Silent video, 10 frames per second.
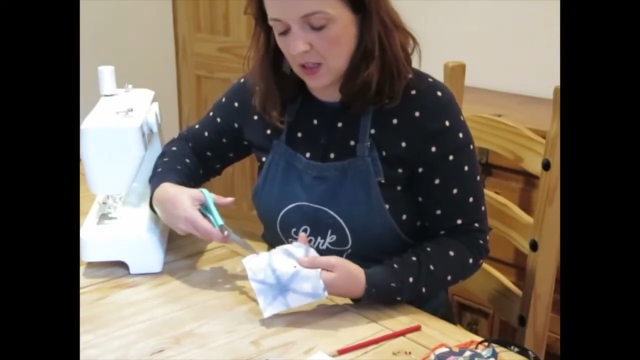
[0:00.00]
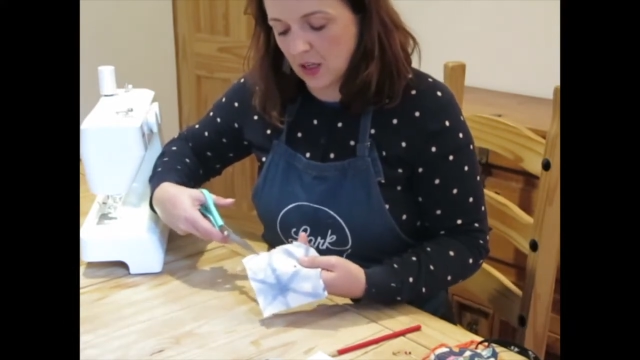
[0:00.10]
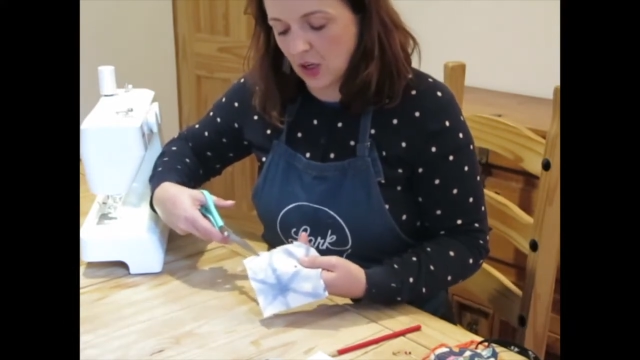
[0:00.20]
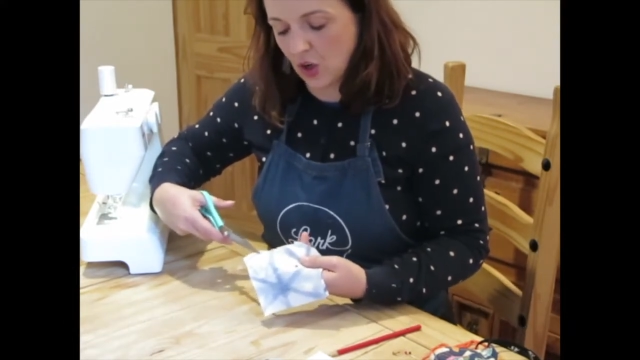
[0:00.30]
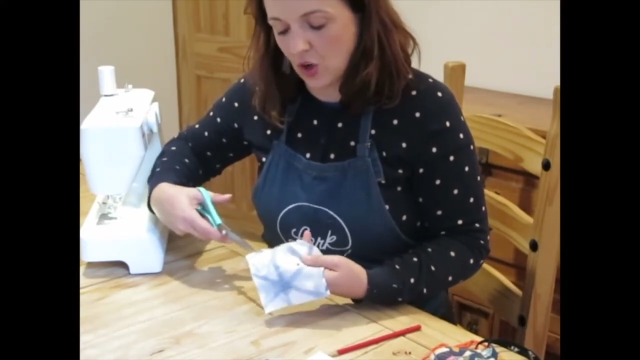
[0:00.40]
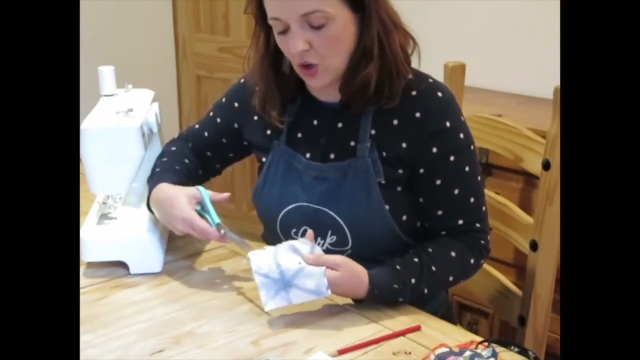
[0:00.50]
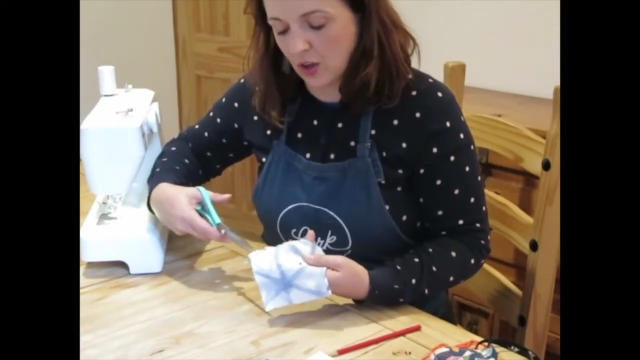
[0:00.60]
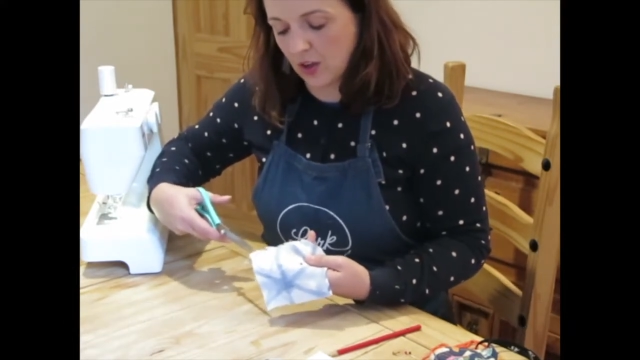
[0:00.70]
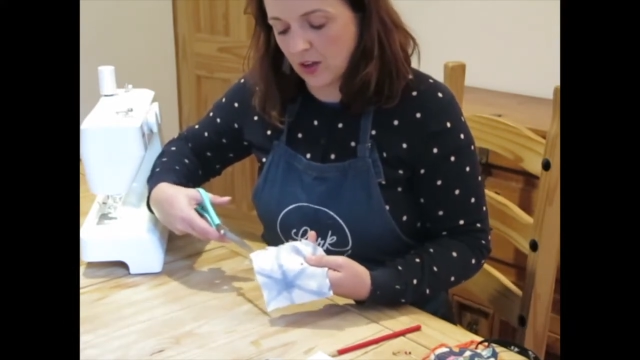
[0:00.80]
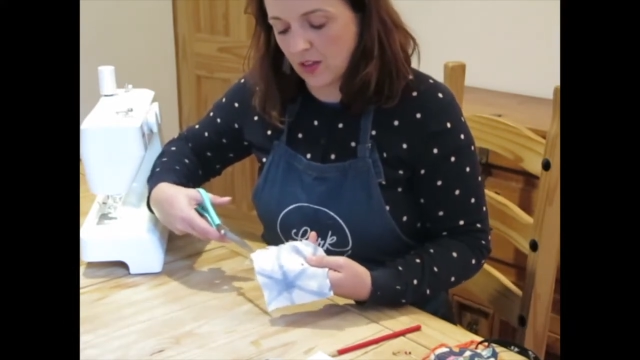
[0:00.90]

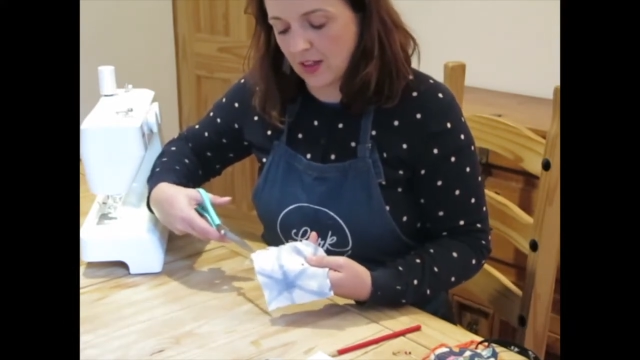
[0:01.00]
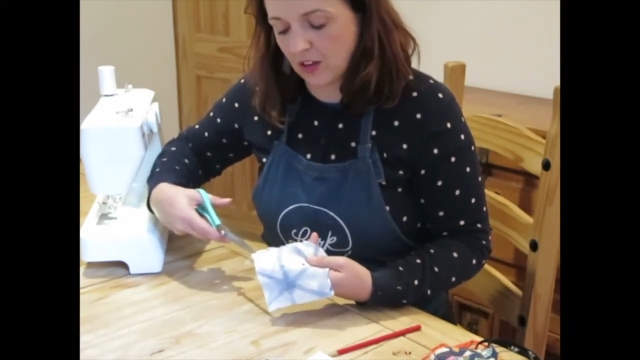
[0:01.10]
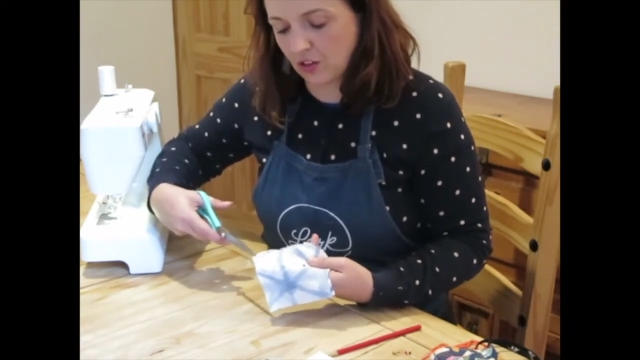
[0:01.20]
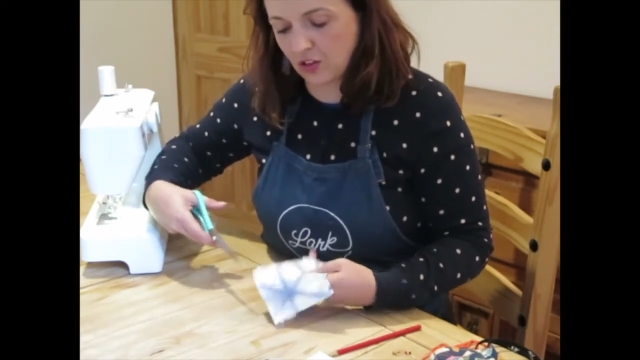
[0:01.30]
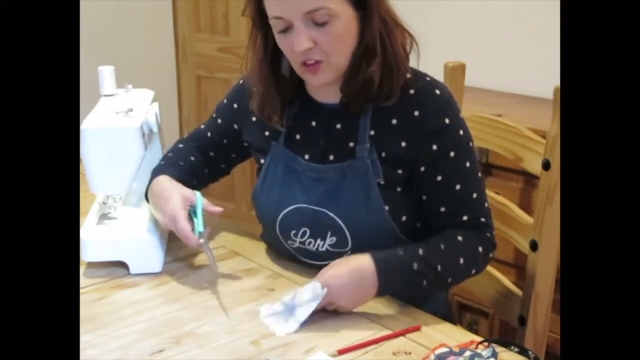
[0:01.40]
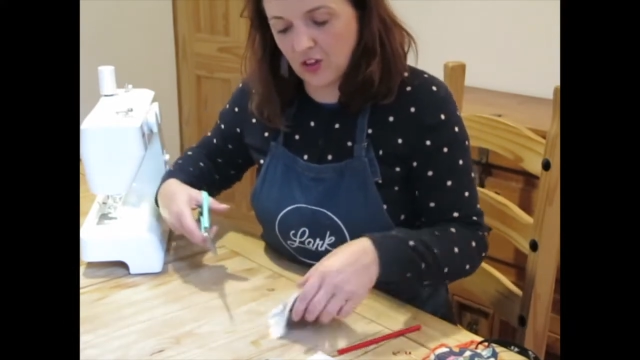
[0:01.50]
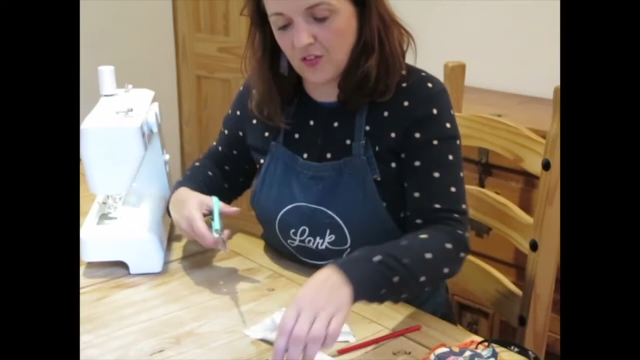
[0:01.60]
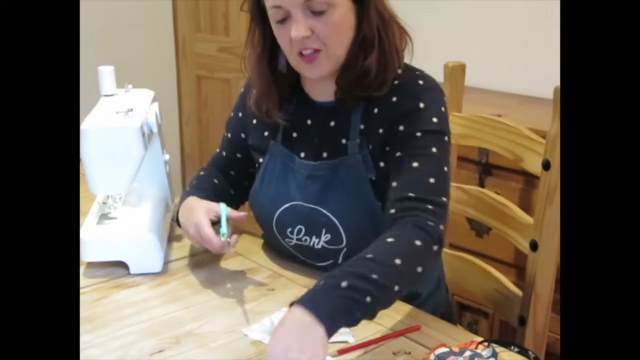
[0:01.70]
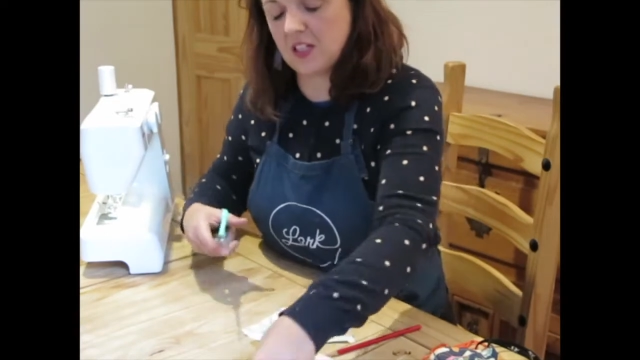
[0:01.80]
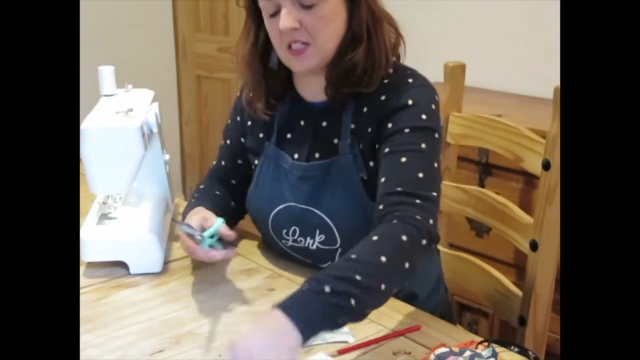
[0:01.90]
along that
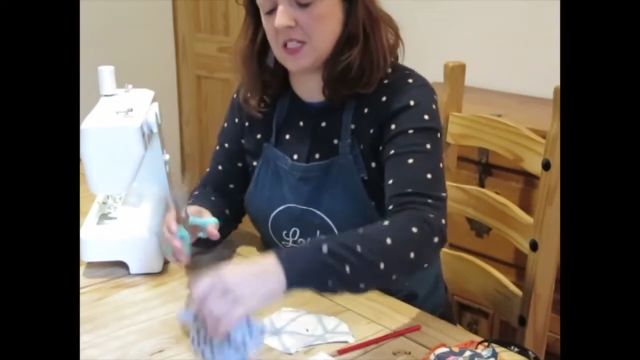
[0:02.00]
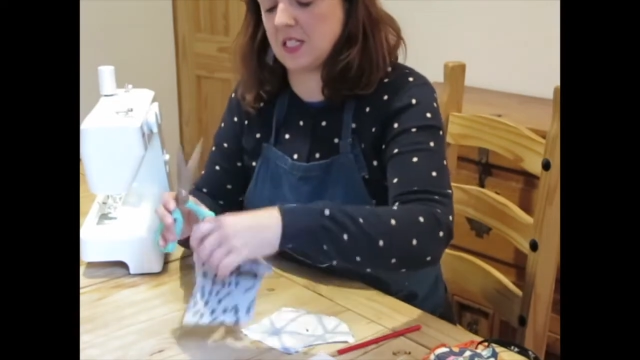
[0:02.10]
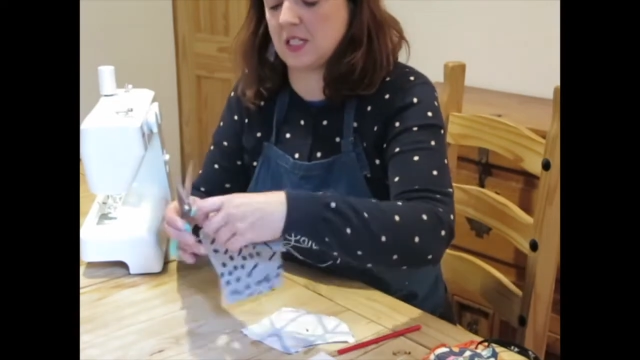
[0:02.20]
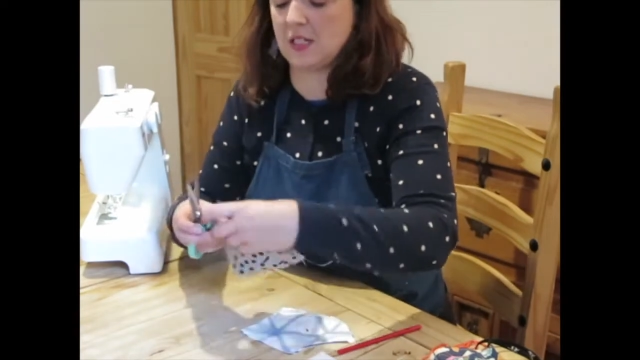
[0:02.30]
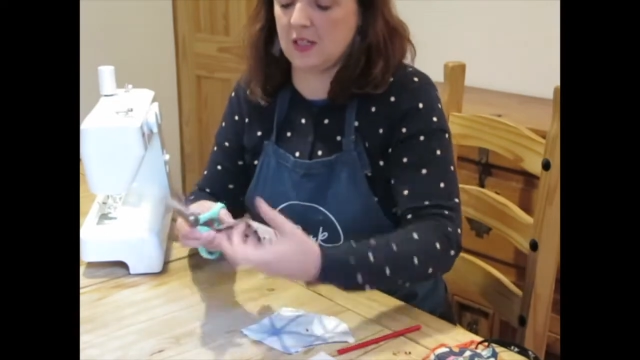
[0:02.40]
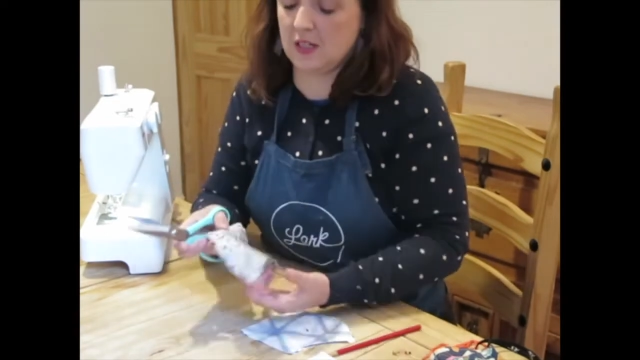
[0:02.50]
surface,